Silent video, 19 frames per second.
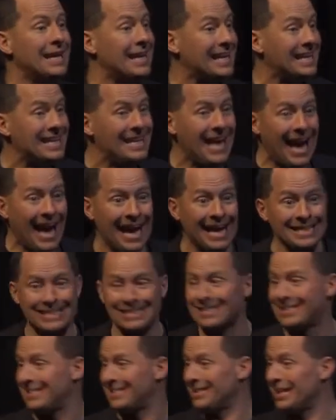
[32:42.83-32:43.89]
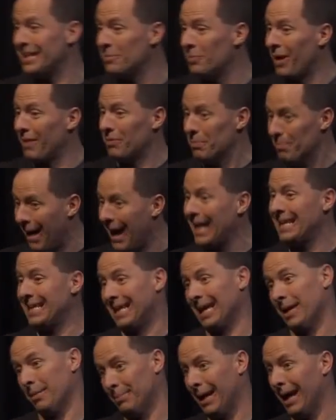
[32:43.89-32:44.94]
Yes, and we have a mind
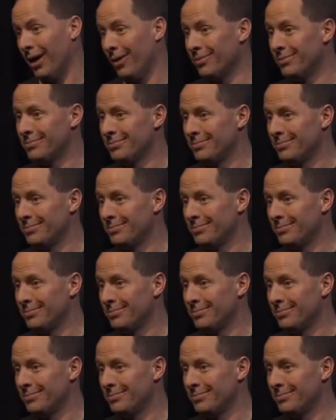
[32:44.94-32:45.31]
game now.